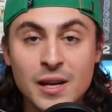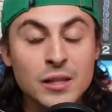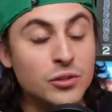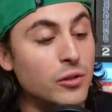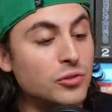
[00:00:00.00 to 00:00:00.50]

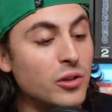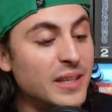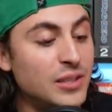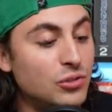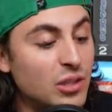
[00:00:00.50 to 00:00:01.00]
So those are all
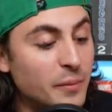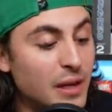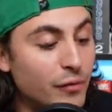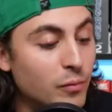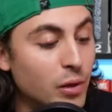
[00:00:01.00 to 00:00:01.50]
the issues coming
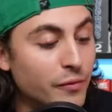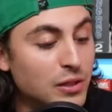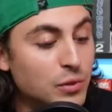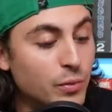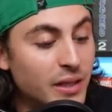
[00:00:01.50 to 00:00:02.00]
out from Marvel
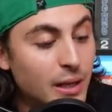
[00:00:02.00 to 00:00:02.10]
this week.